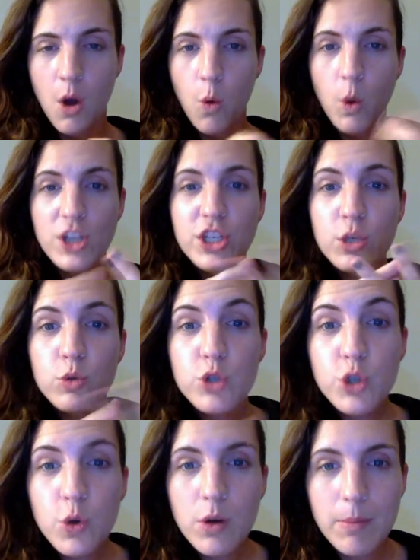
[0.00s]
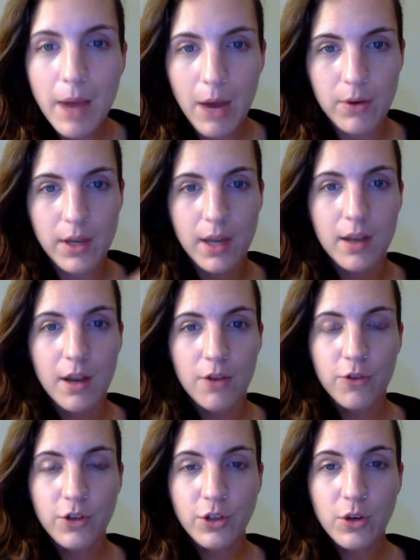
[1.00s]
What do you do about it
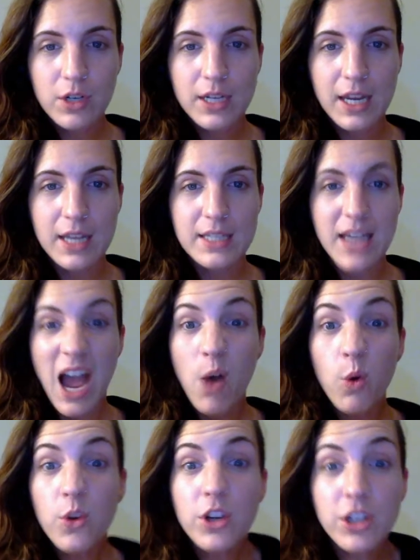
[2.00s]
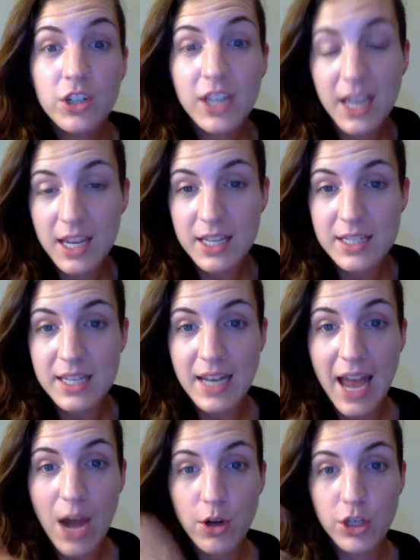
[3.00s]
for your kids? How old are your kids, and
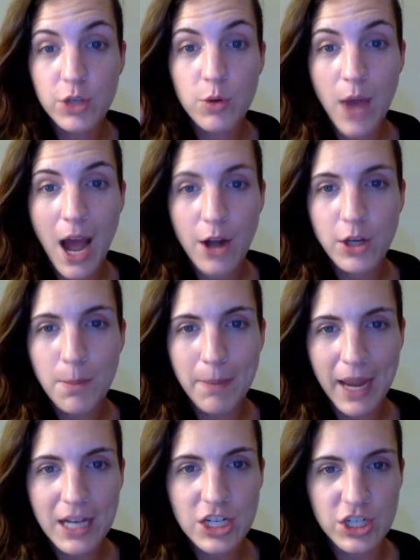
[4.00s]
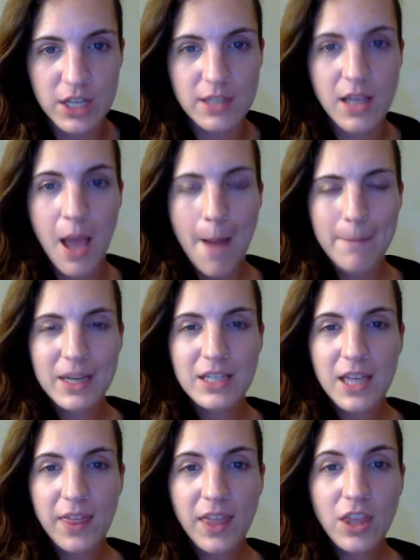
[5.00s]
how do you manage this? Because
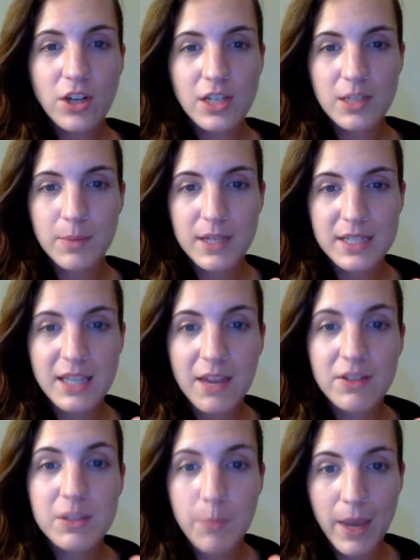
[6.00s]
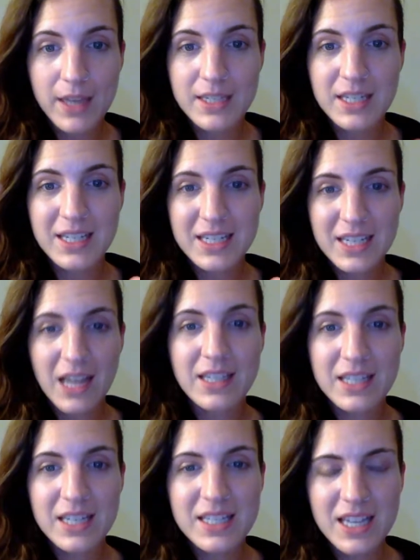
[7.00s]
I think there needs to be a safe space to discuss
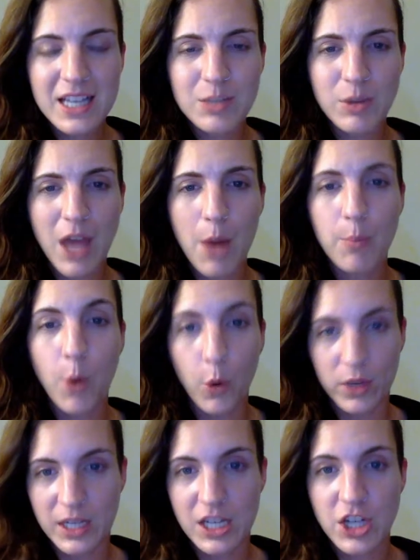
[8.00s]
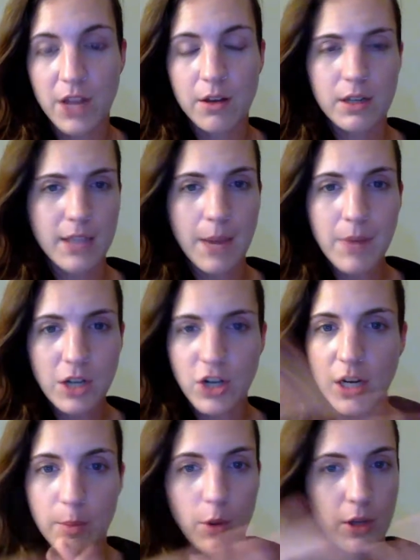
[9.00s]
these things without bullying each other. Because I'm not
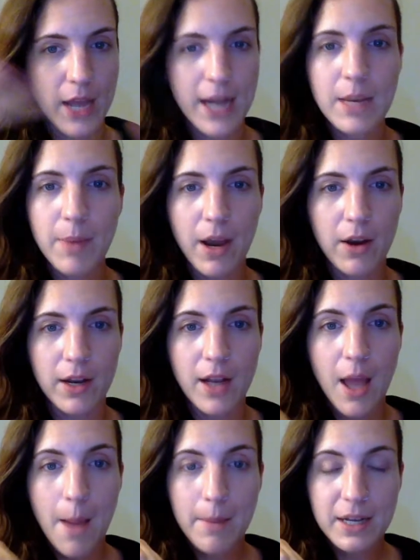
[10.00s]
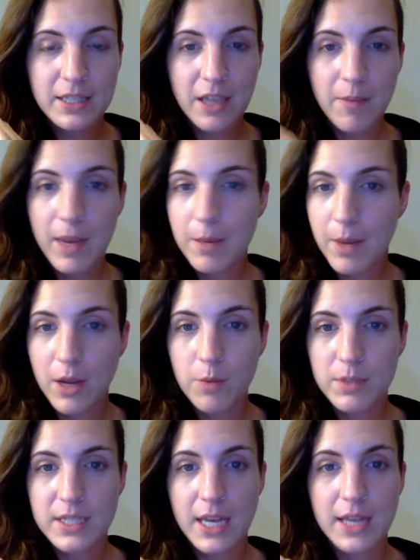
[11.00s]
trying to bully any parent because I make my own
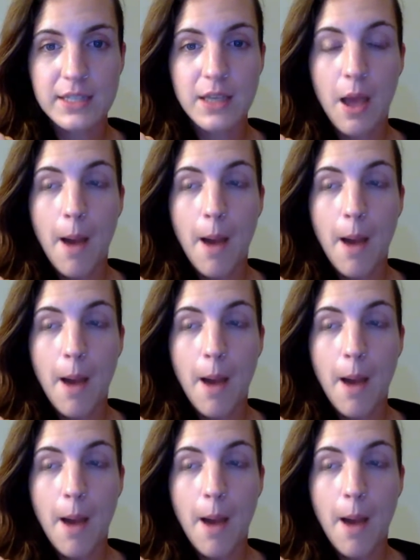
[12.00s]
mistakes.